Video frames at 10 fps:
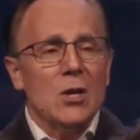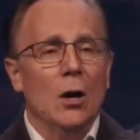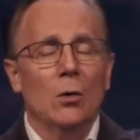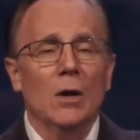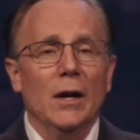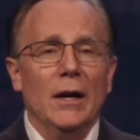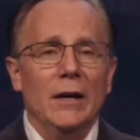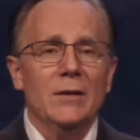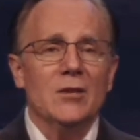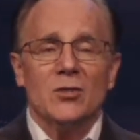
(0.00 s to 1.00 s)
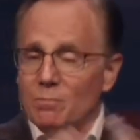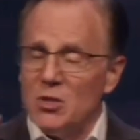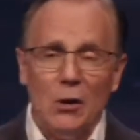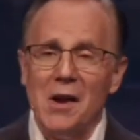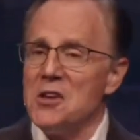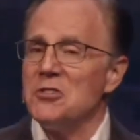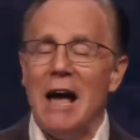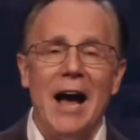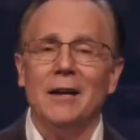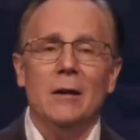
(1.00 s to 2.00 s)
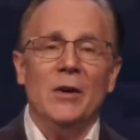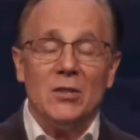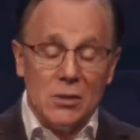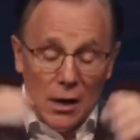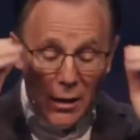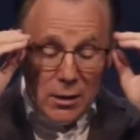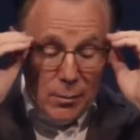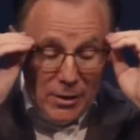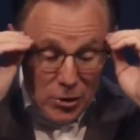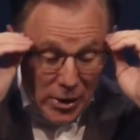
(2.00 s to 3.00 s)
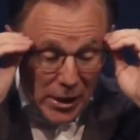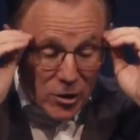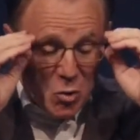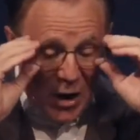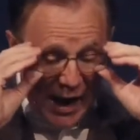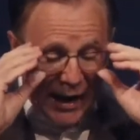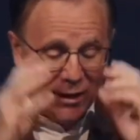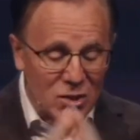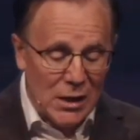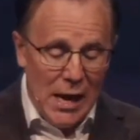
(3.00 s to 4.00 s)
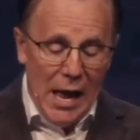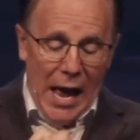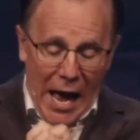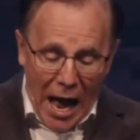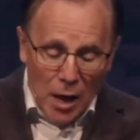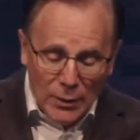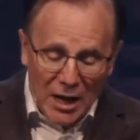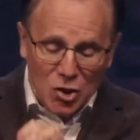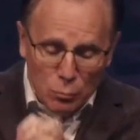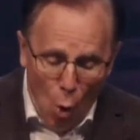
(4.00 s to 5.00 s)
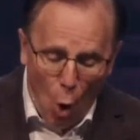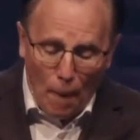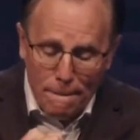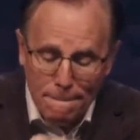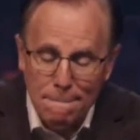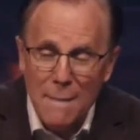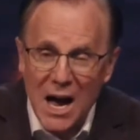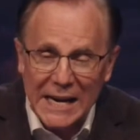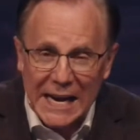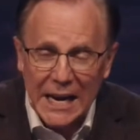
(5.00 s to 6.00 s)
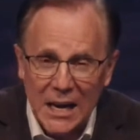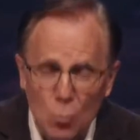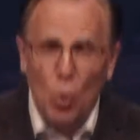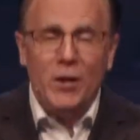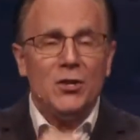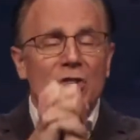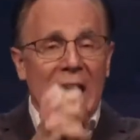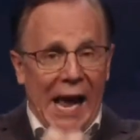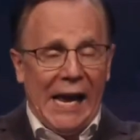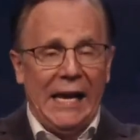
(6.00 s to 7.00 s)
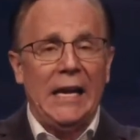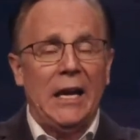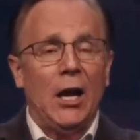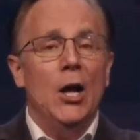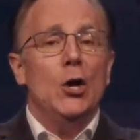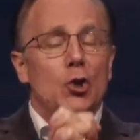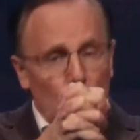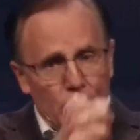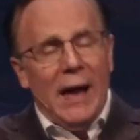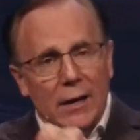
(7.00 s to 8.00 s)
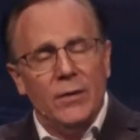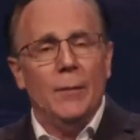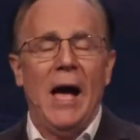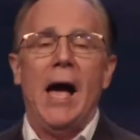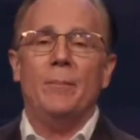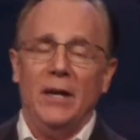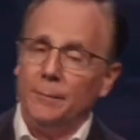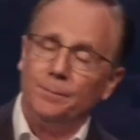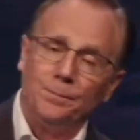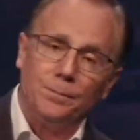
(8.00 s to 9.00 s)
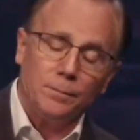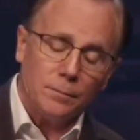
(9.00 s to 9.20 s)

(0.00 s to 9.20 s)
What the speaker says: And so in this serious academic study, the millionaires were asked, how much more money would it take to make them happy?